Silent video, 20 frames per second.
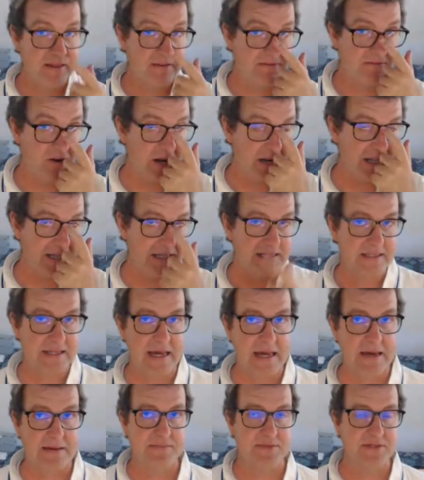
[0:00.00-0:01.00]
um, in the
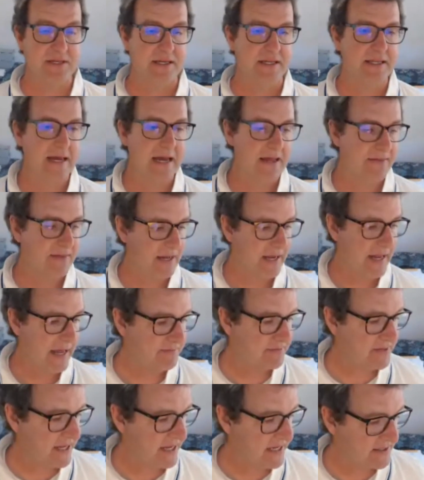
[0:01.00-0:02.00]
final exams and,
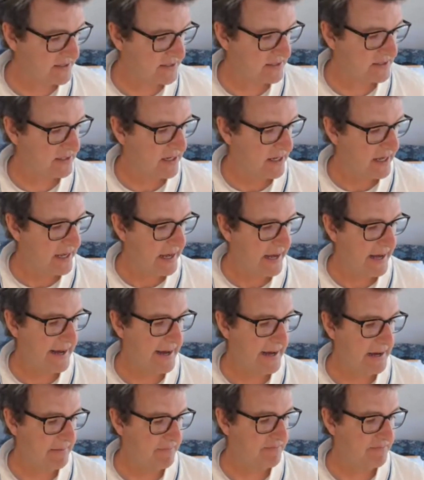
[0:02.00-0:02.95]
and the lab tests.